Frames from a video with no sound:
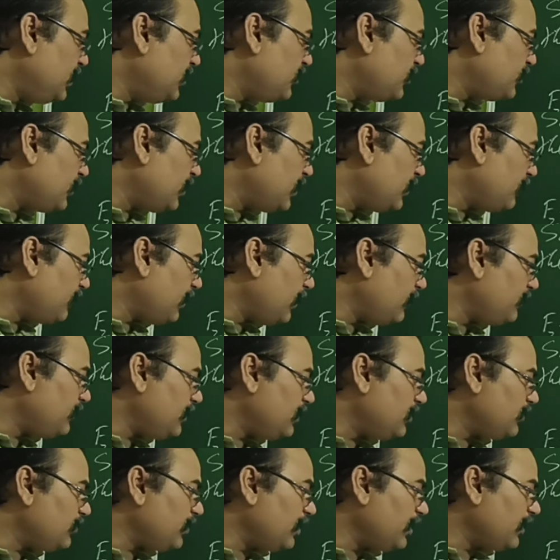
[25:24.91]
into 25
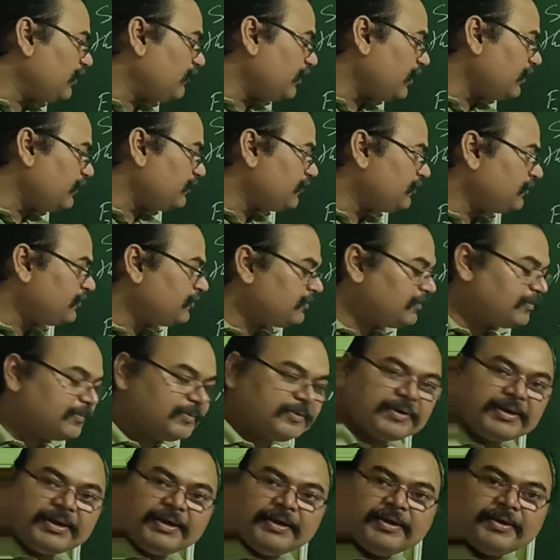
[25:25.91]
into 25.
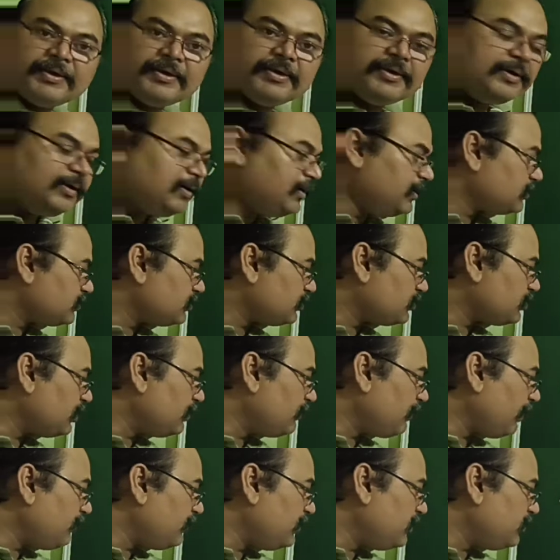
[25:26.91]
Okay. So
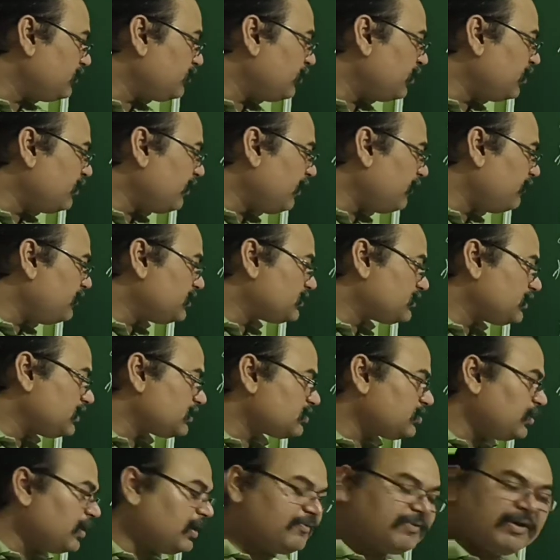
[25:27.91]
25 into 25 is
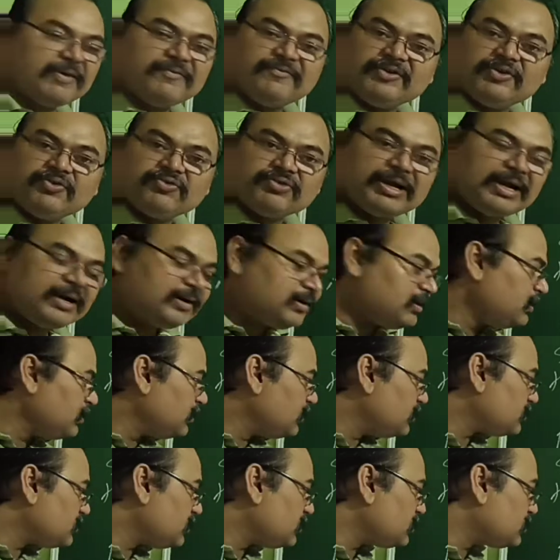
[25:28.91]
625, we know that.
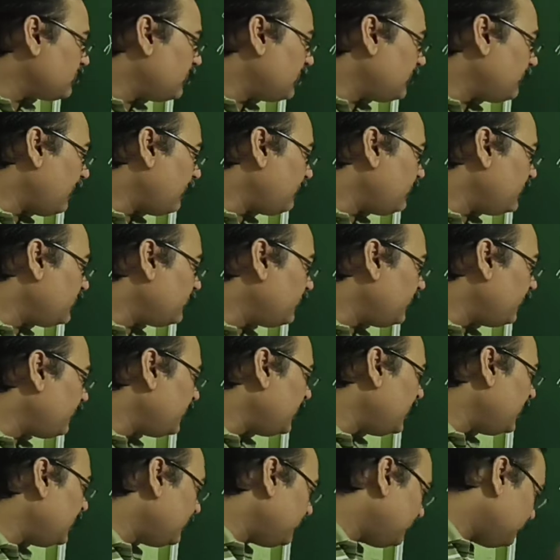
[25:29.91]
625 into
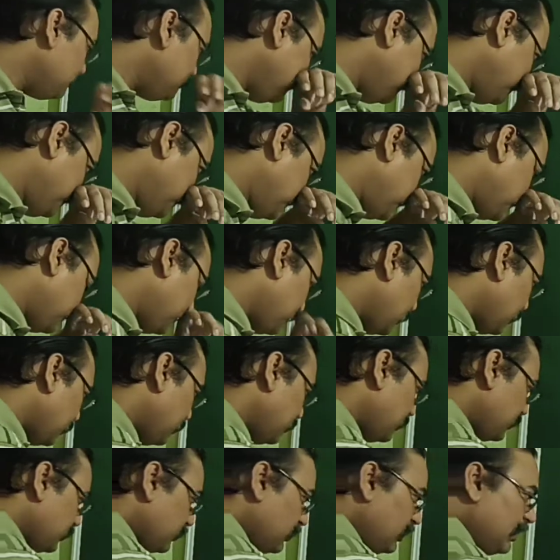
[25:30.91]
15.
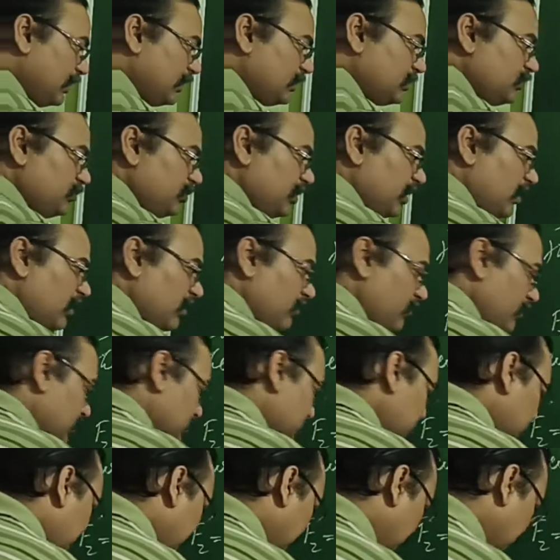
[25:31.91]
So let us do the
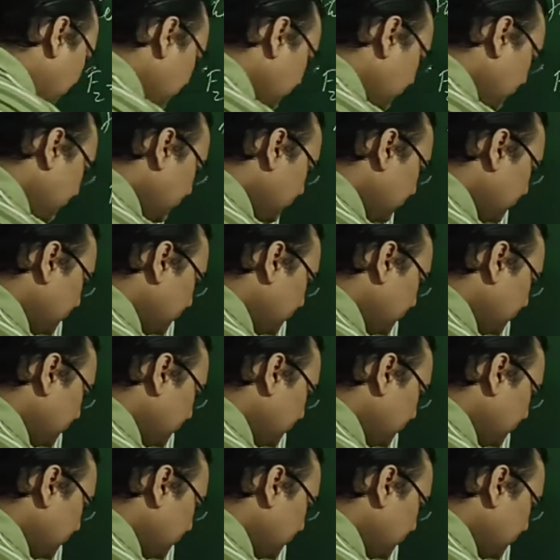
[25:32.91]
calculation part.